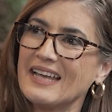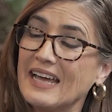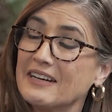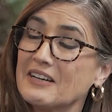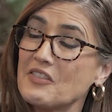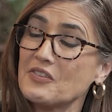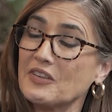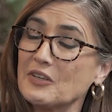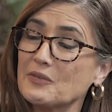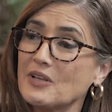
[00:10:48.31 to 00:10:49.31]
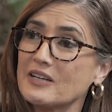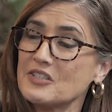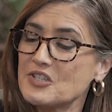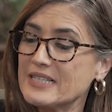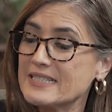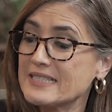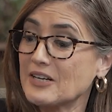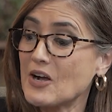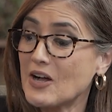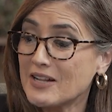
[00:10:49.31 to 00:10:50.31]
And another thing you launched is a
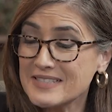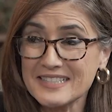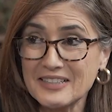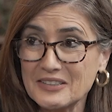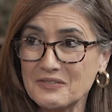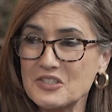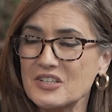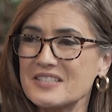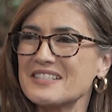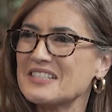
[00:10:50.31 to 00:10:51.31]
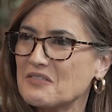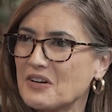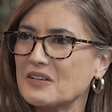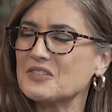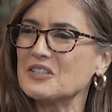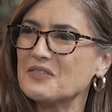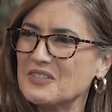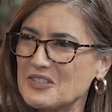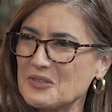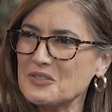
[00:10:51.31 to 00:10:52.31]
call center for justice-involved
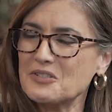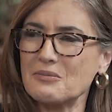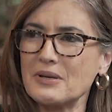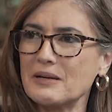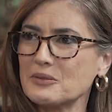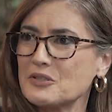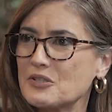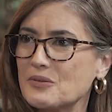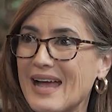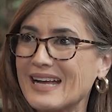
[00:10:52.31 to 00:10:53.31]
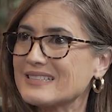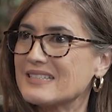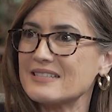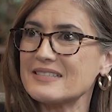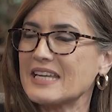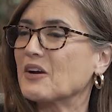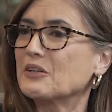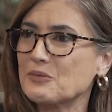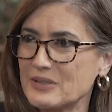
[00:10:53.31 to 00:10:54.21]
individuals to be able to access county